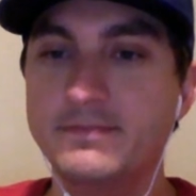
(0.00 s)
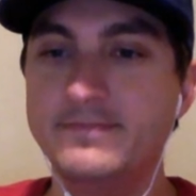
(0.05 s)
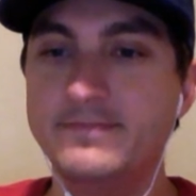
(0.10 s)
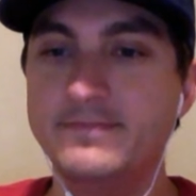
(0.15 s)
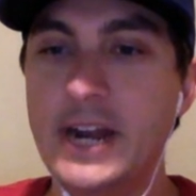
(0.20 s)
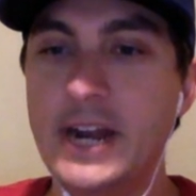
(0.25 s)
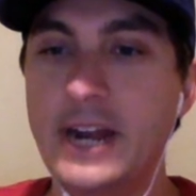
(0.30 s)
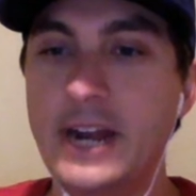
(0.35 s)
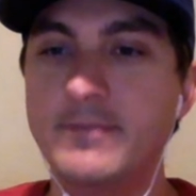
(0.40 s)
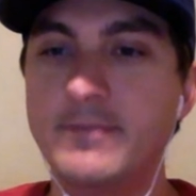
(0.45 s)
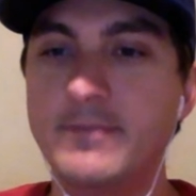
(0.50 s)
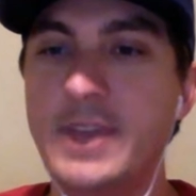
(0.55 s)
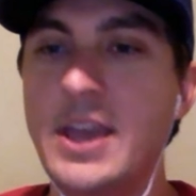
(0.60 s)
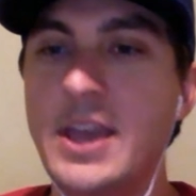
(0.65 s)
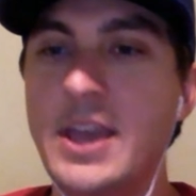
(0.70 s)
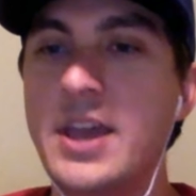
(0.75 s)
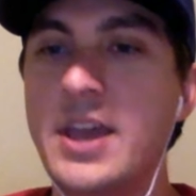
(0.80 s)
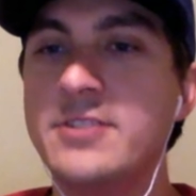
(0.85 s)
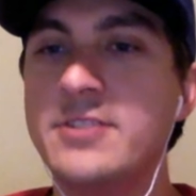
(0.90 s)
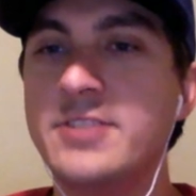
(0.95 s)
All right.
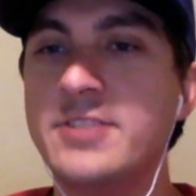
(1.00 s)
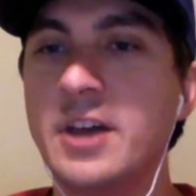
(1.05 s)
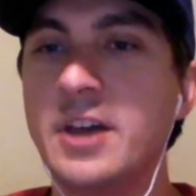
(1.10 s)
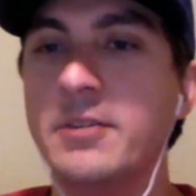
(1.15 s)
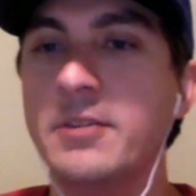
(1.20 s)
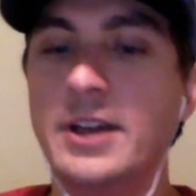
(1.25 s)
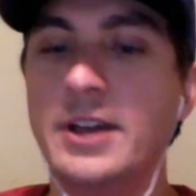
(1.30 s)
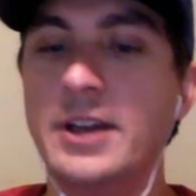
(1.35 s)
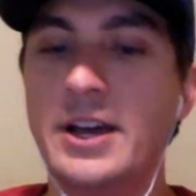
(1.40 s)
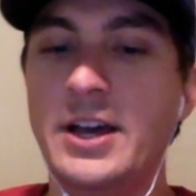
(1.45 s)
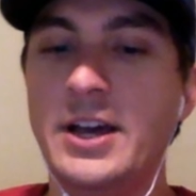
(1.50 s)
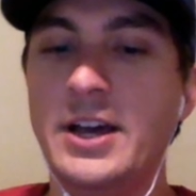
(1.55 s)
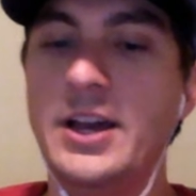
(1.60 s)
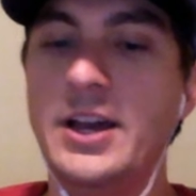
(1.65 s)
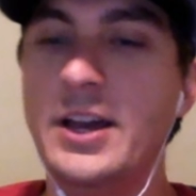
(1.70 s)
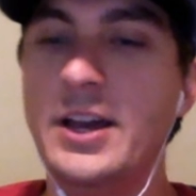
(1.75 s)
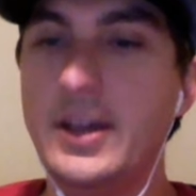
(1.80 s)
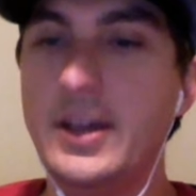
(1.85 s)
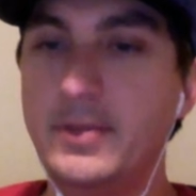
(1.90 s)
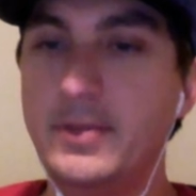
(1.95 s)
So